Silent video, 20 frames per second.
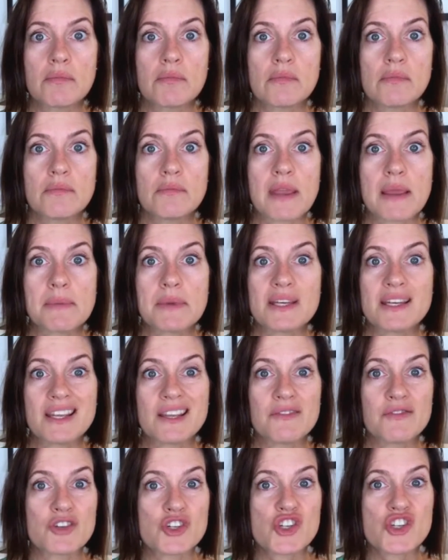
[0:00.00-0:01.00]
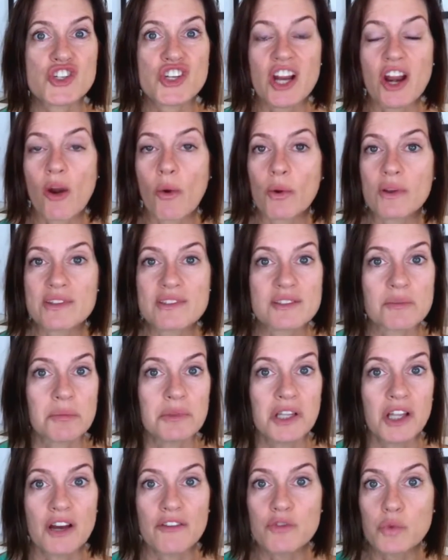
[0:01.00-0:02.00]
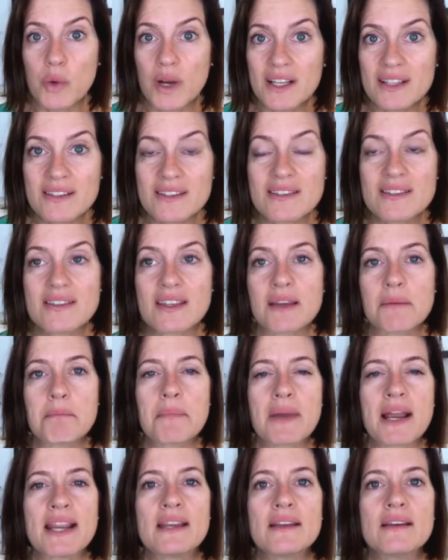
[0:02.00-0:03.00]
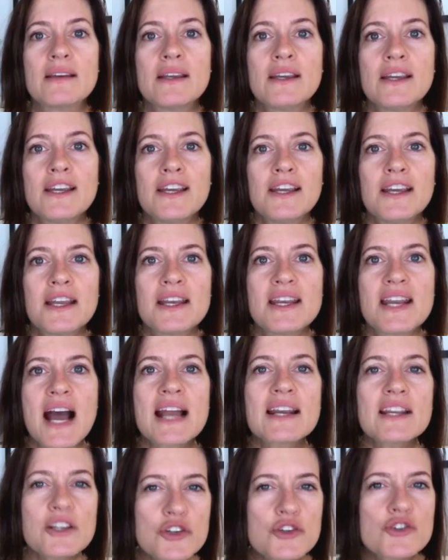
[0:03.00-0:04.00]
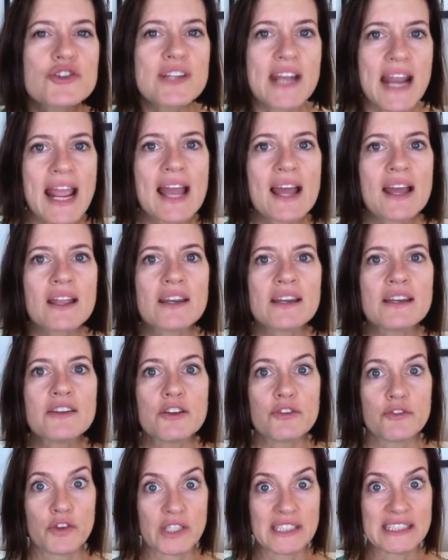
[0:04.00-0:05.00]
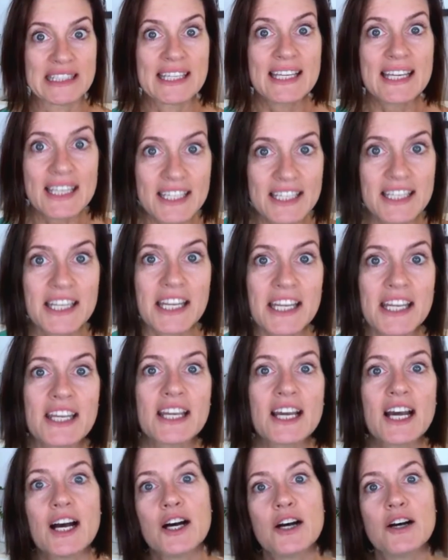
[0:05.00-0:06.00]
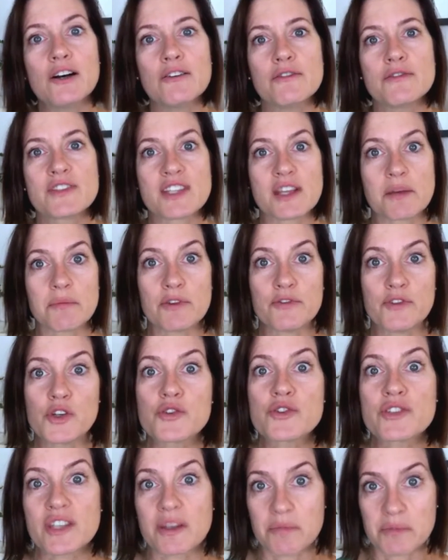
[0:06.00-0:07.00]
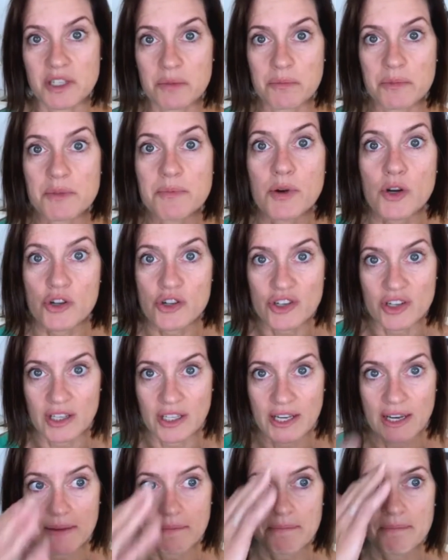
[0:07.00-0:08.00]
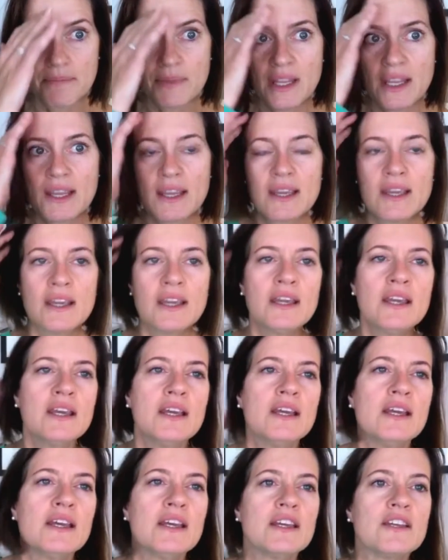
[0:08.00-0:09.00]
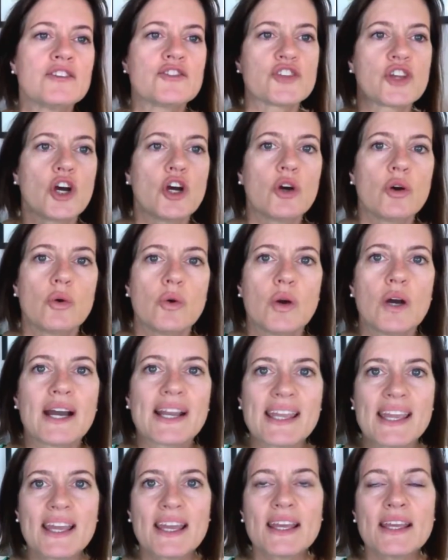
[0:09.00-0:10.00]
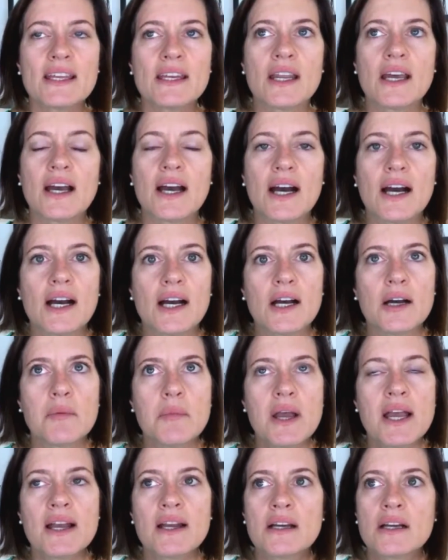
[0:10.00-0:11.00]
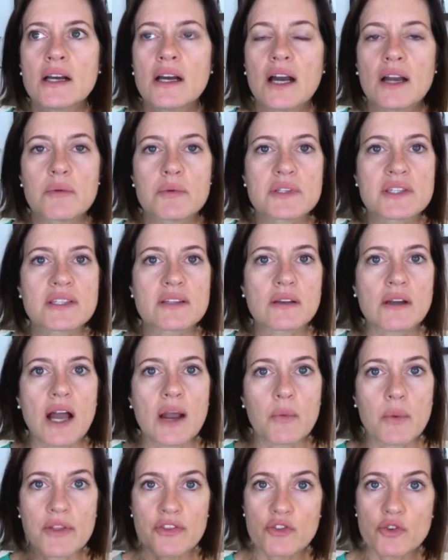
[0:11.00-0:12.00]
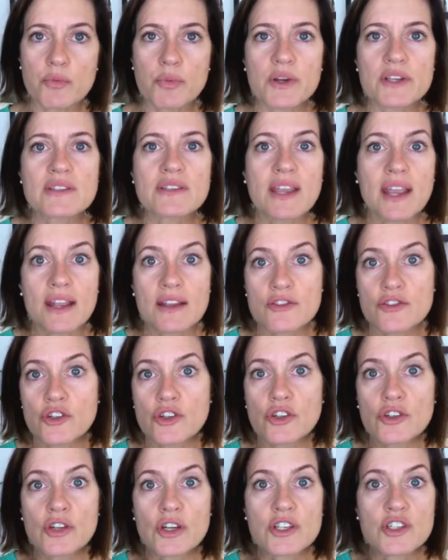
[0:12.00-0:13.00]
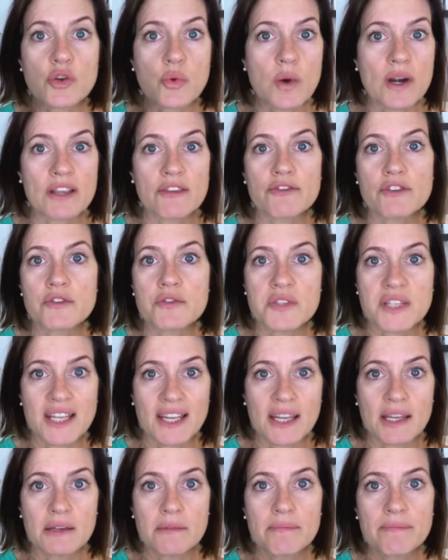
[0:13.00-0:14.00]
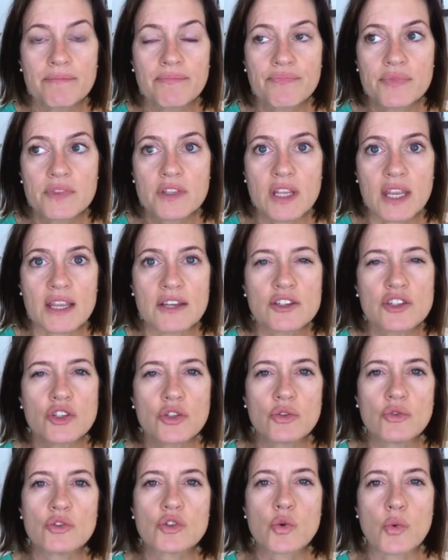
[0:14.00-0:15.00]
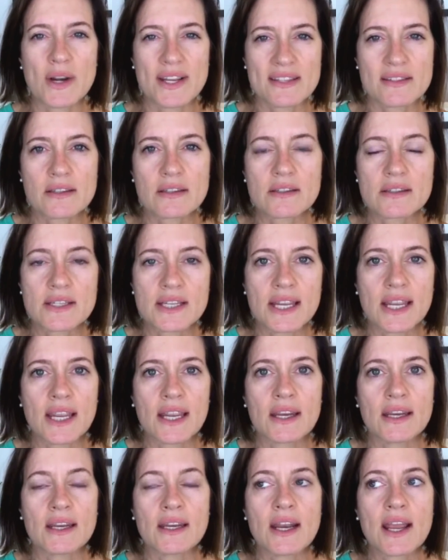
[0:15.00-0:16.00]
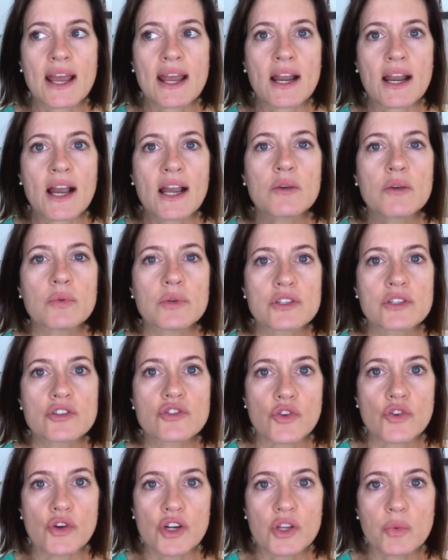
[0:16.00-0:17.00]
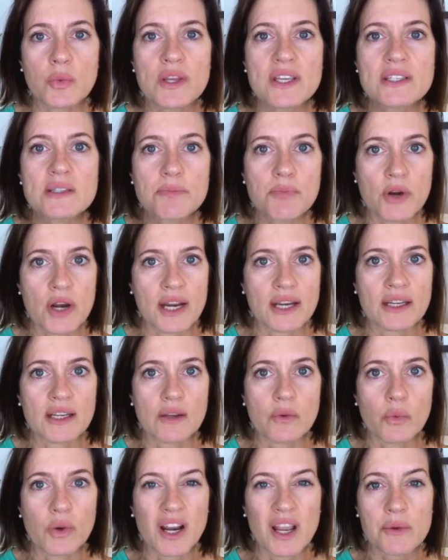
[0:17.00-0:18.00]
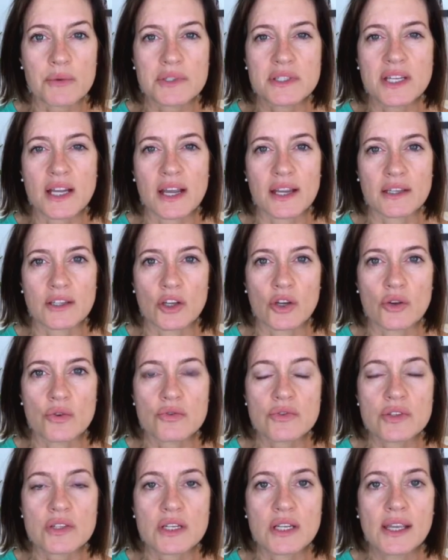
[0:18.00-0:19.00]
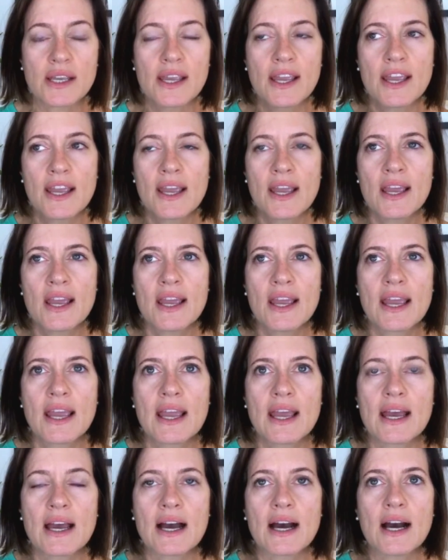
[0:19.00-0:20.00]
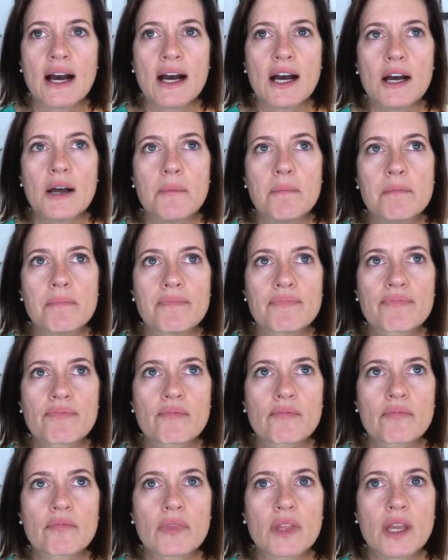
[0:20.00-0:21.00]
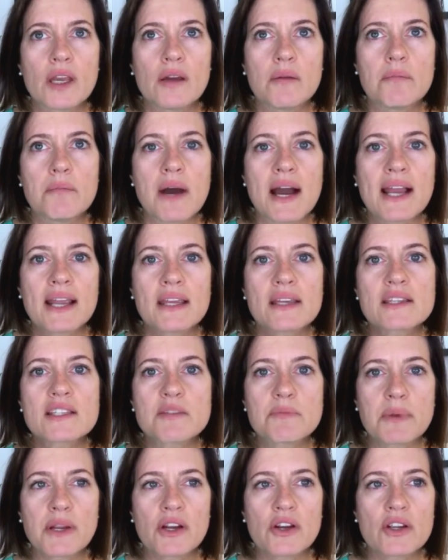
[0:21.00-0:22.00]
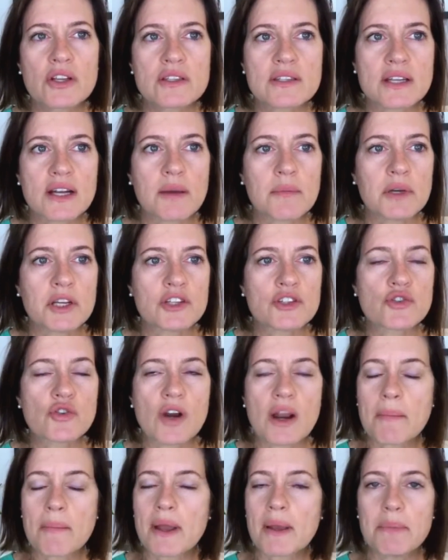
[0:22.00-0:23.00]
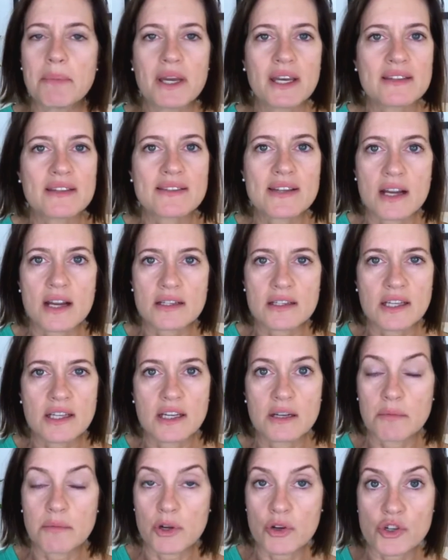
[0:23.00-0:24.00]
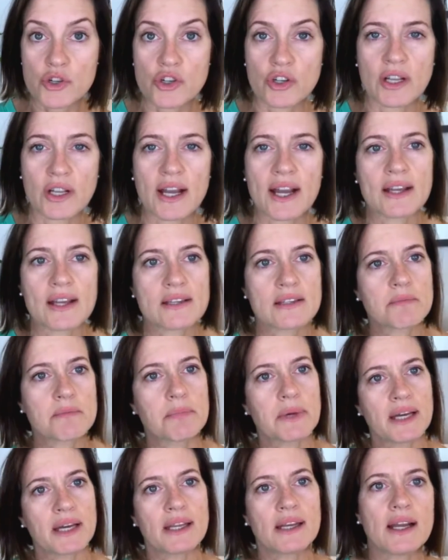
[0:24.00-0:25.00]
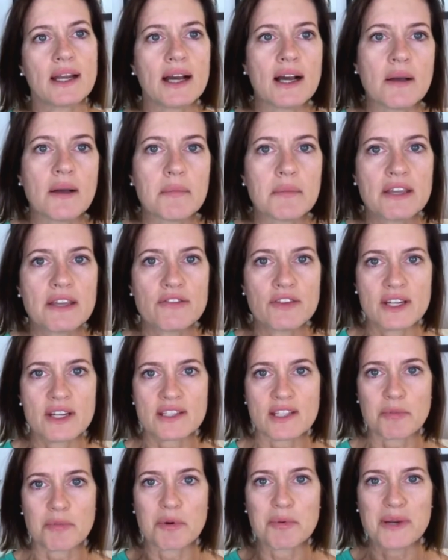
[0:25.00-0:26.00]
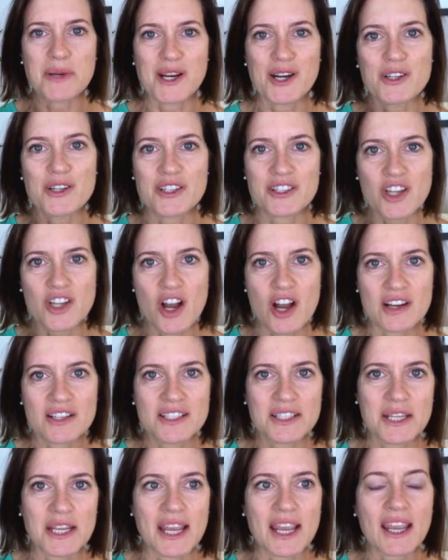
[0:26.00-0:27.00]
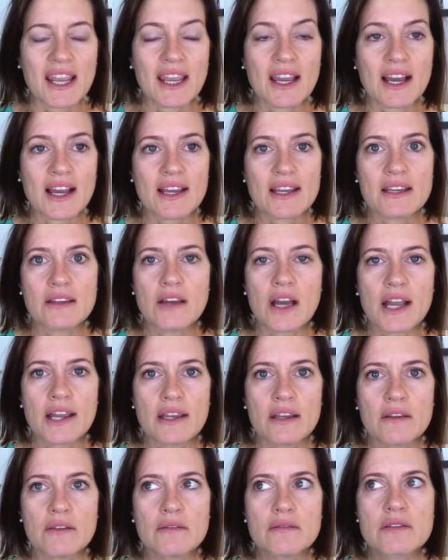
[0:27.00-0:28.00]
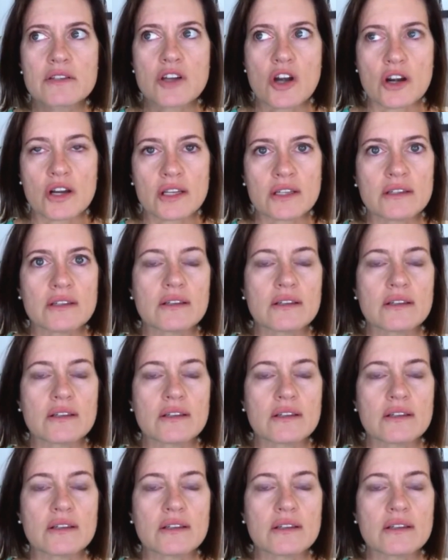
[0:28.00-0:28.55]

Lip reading: maybe to even share with some loved ones that might not understand the validity of some of your symptoms personally. So again, I went through breast cancer in 2015 into 2016, and I was 30 weeks pregnant when I was diagnosed. My experience, and I'm going to try my best not to get emotional, guys, but even as I prepared to talk today, I started